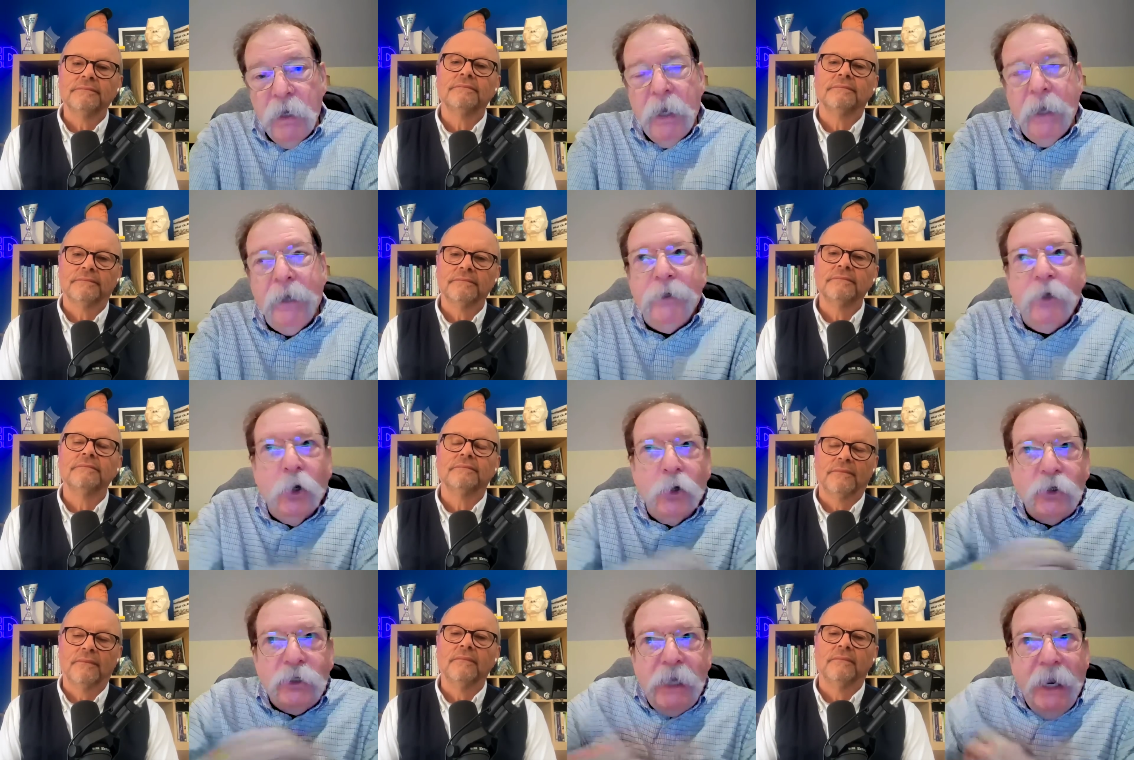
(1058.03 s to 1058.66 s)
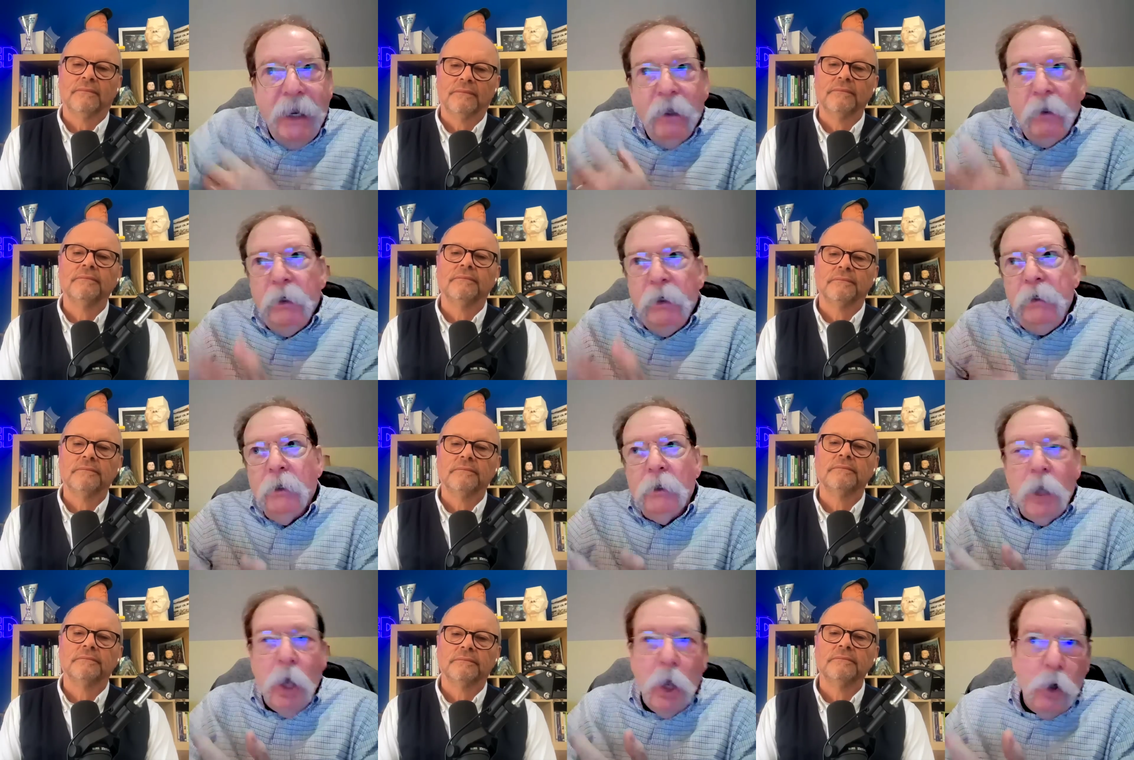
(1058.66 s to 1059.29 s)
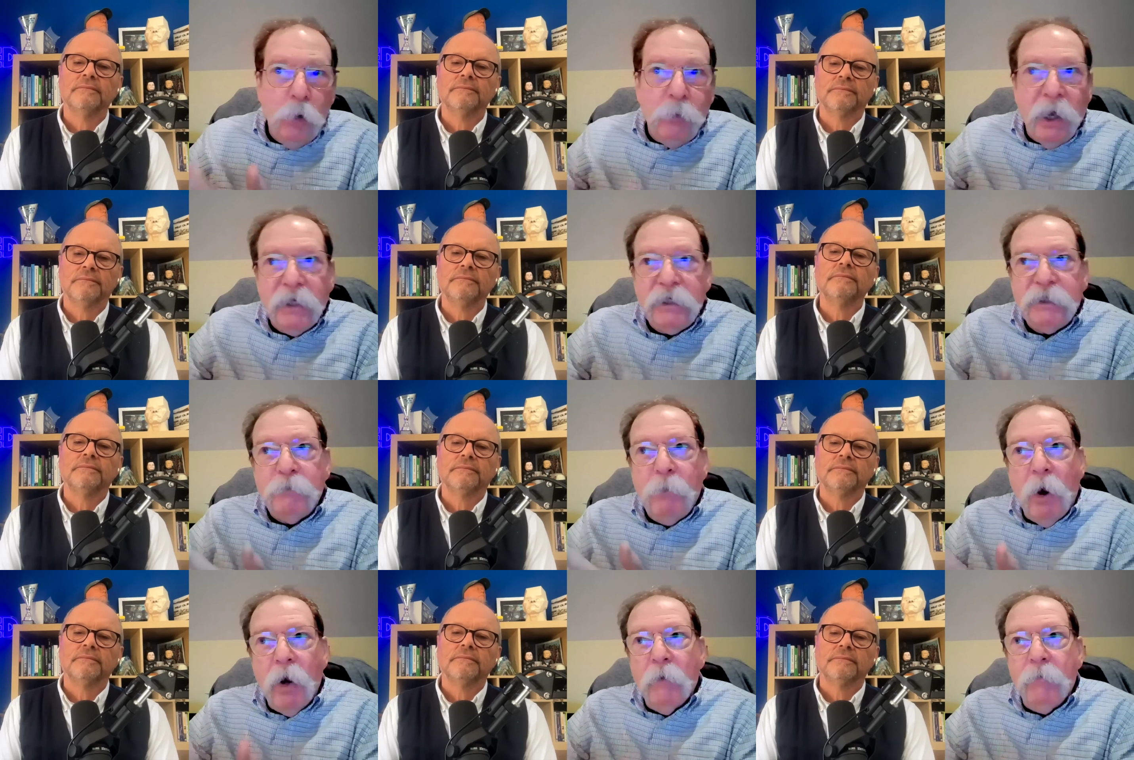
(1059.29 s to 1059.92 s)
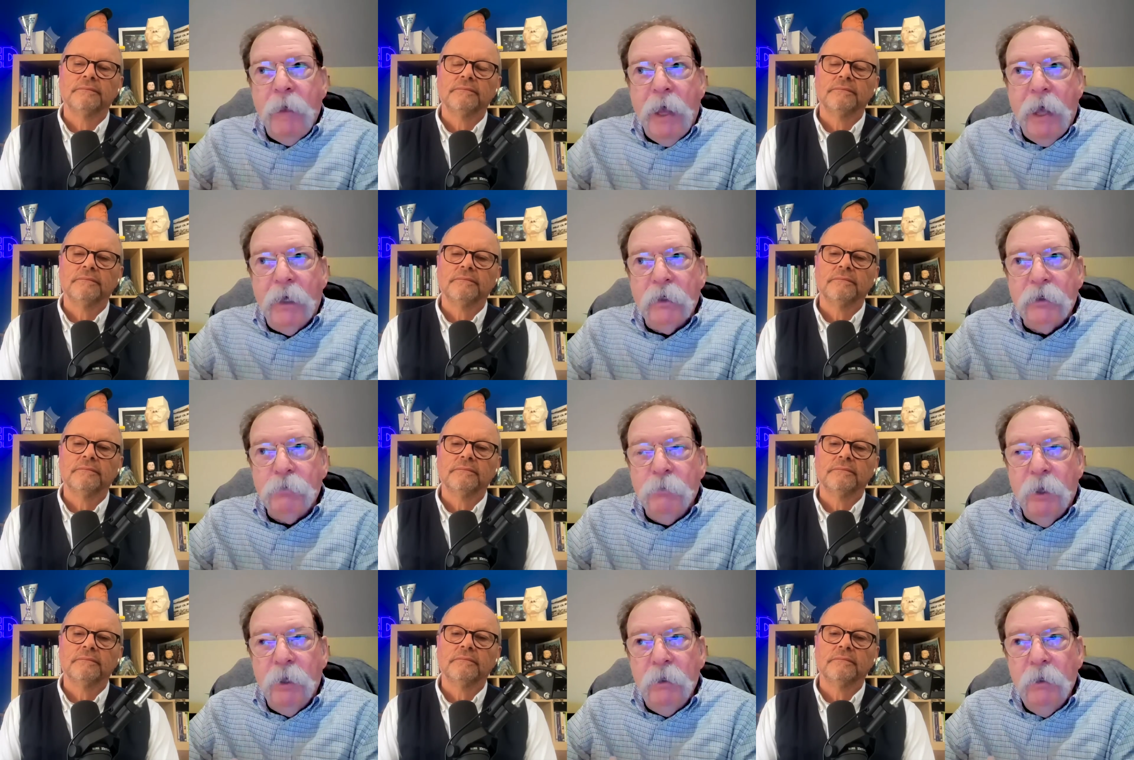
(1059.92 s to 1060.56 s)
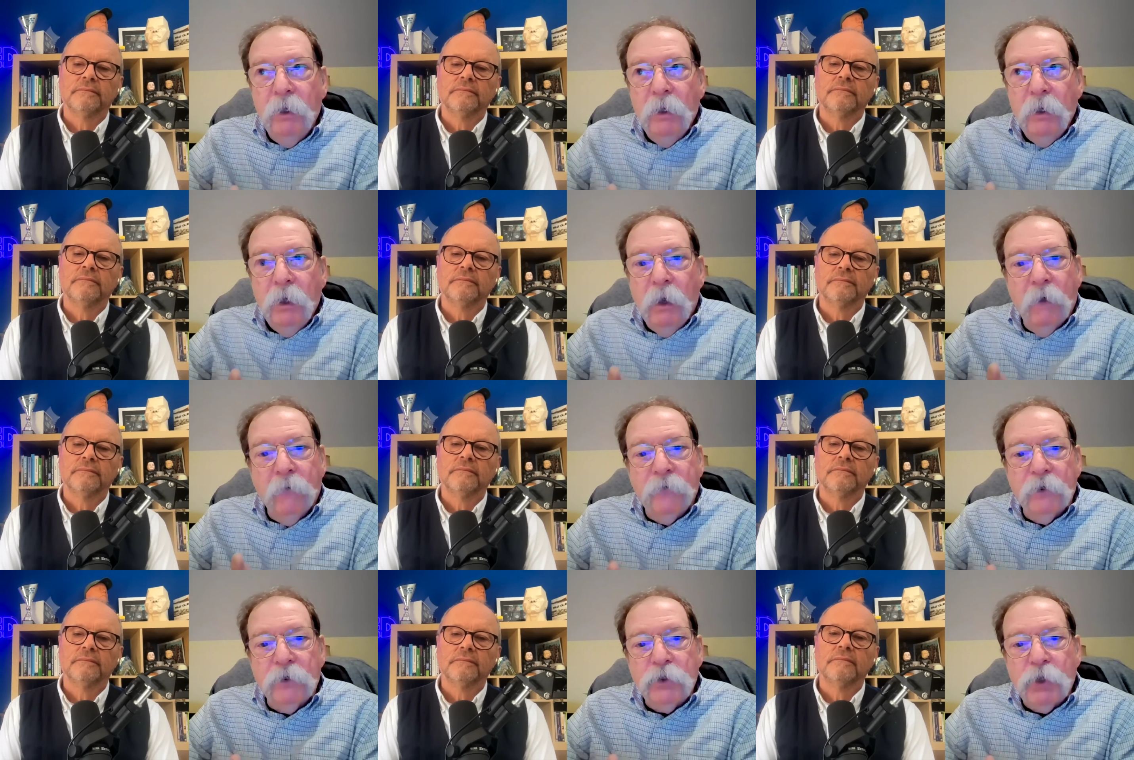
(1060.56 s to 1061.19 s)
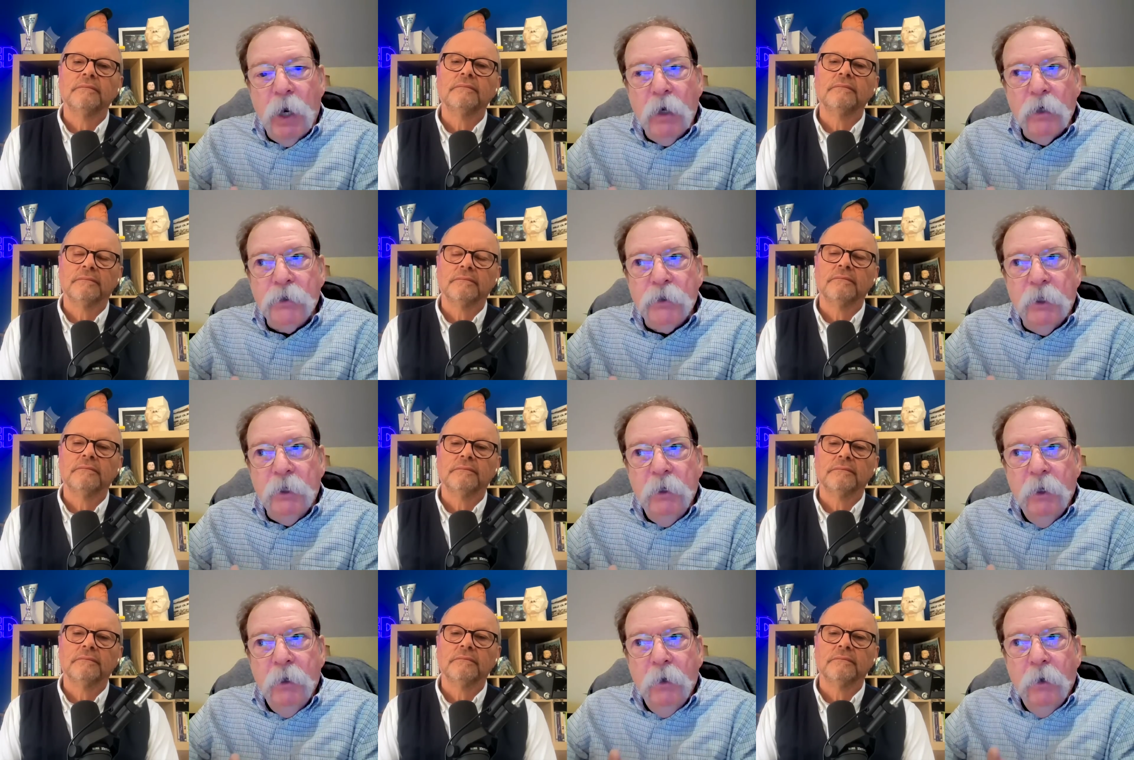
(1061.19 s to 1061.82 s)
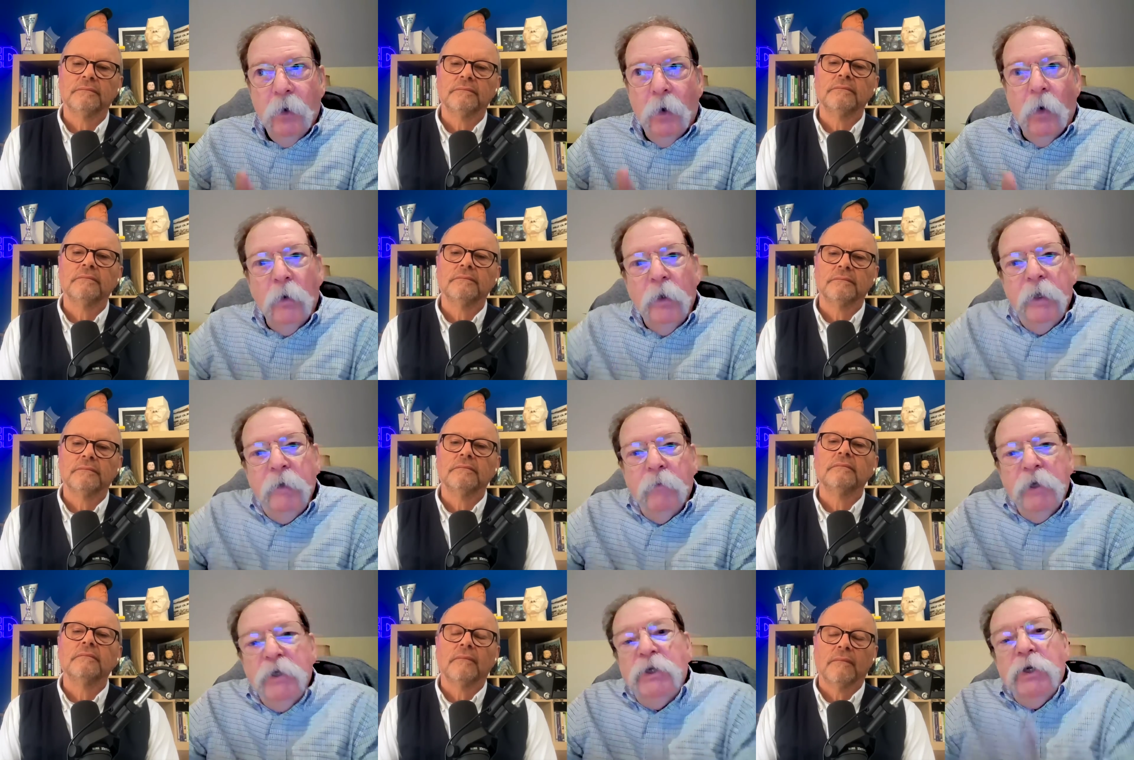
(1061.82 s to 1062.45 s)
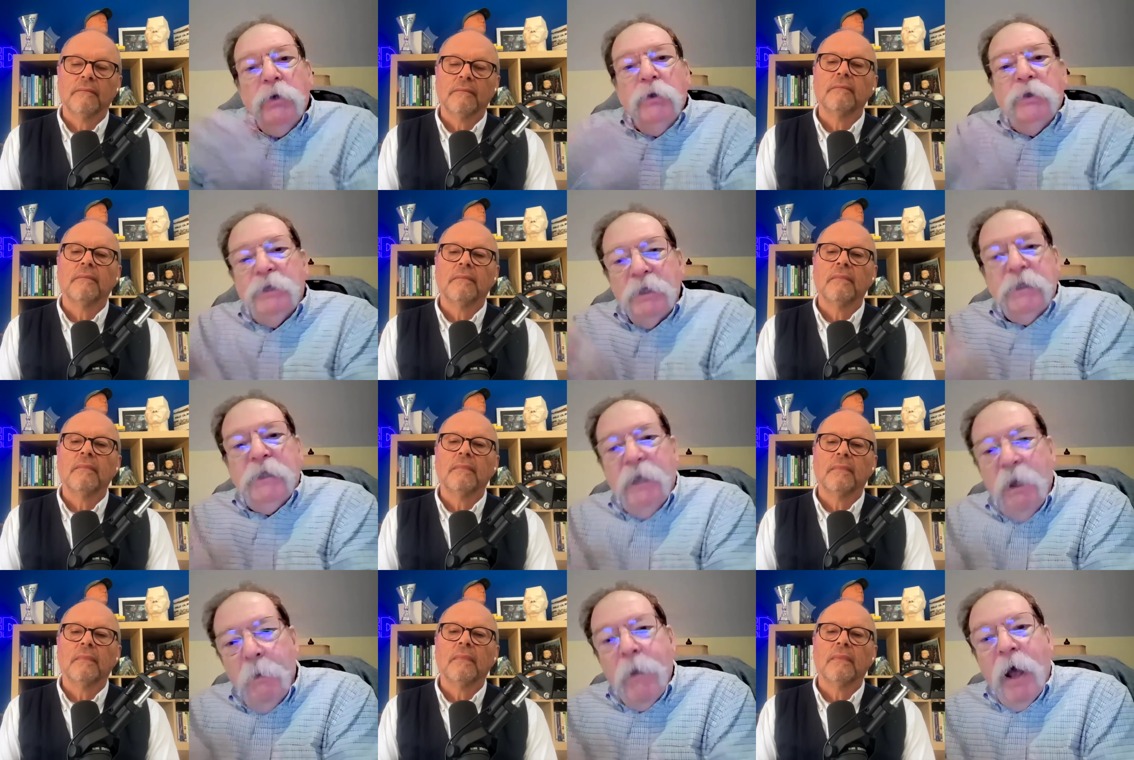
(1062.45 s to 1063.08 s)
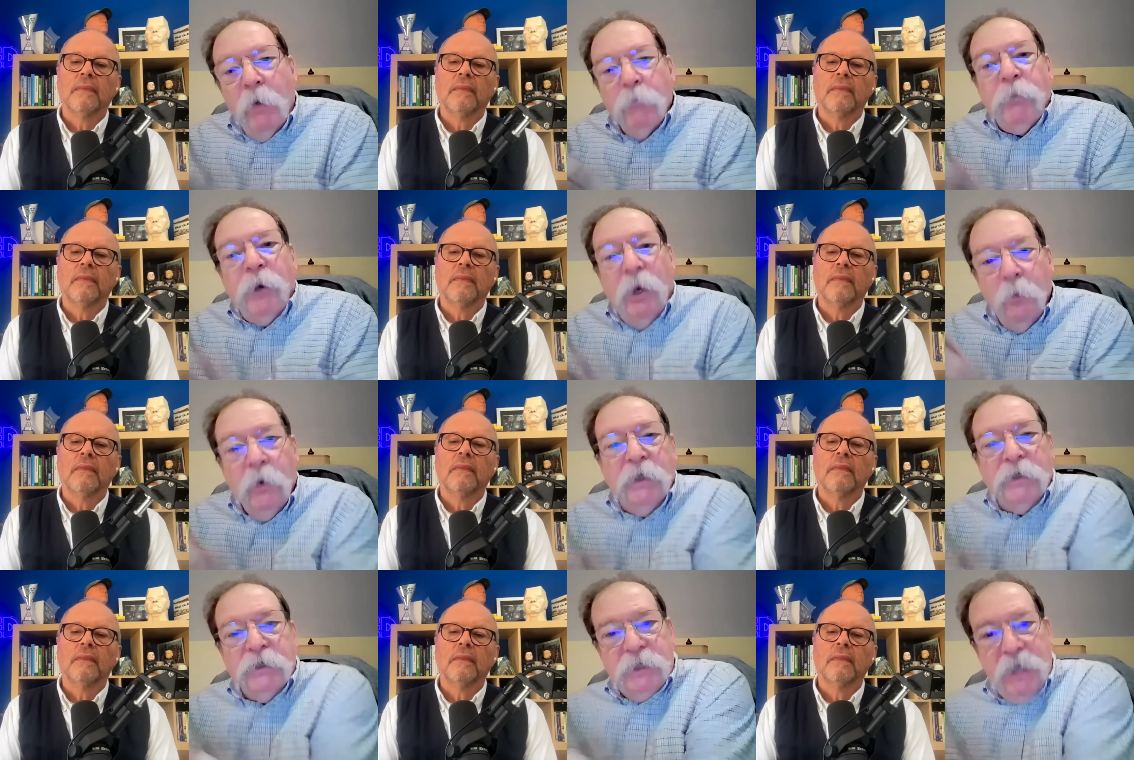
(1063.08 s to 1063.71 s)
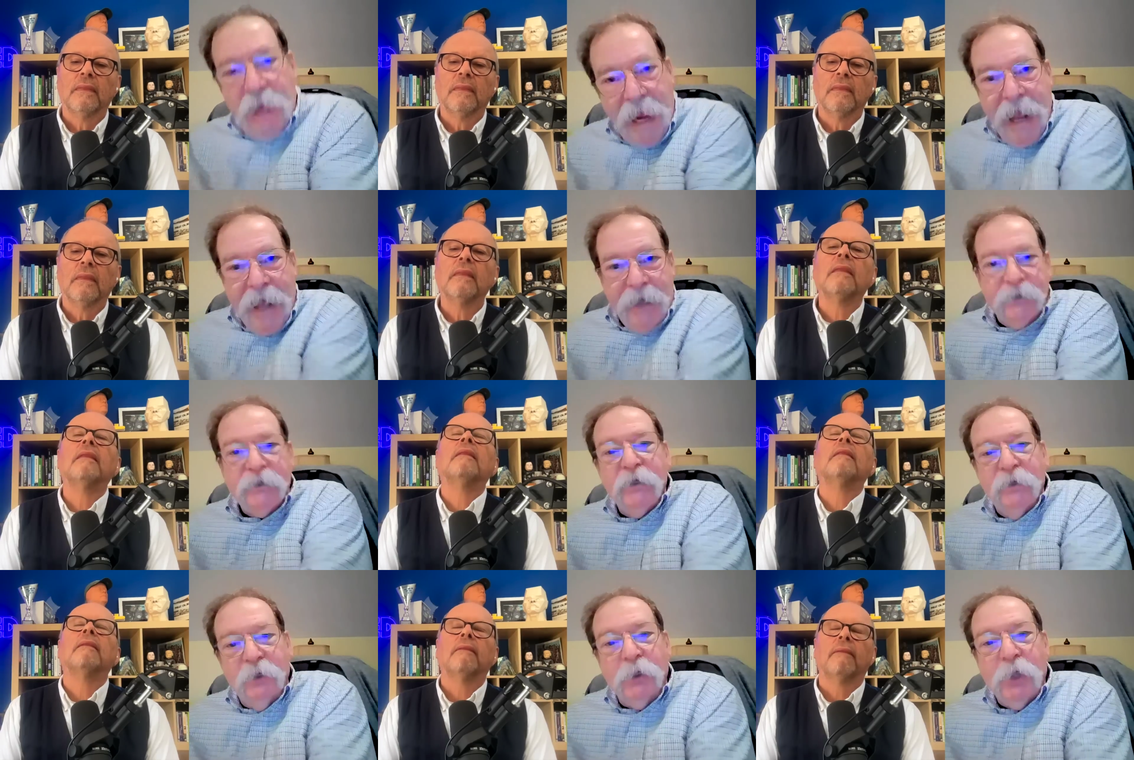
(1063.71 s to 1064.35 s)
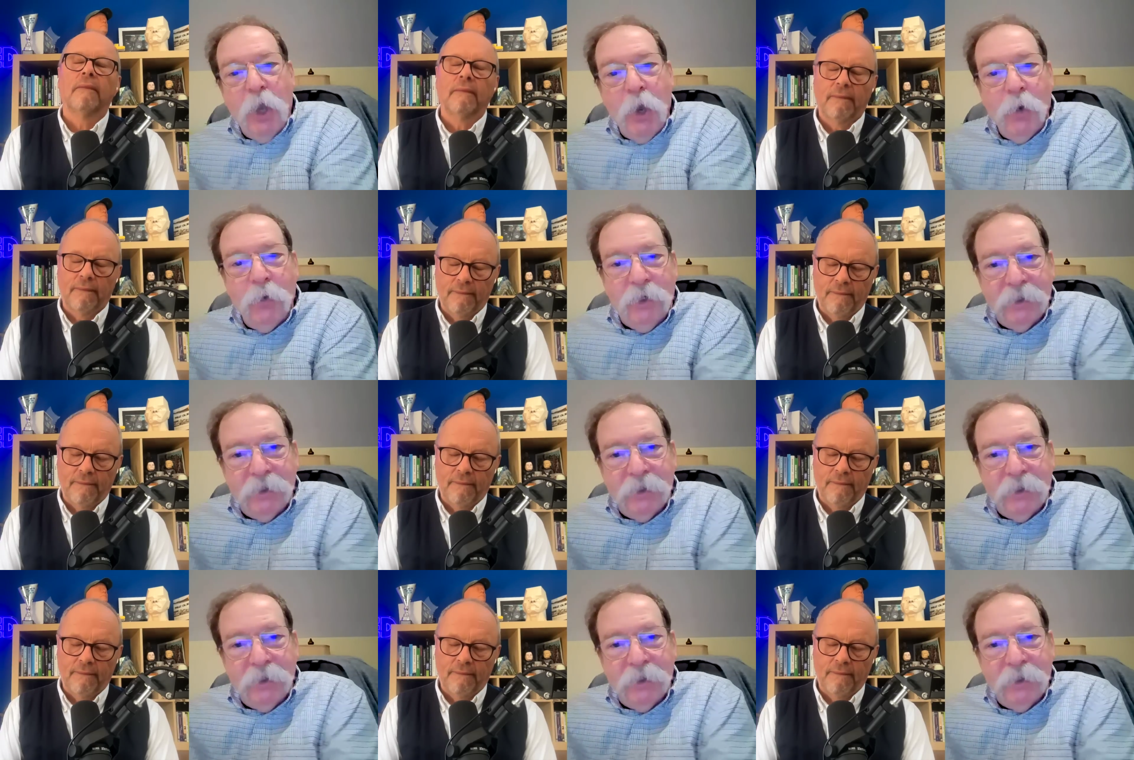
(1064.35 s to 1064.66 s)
Speaker 1: And curtailing the load by smart management of the charging only reduces the amount by which they add to the load.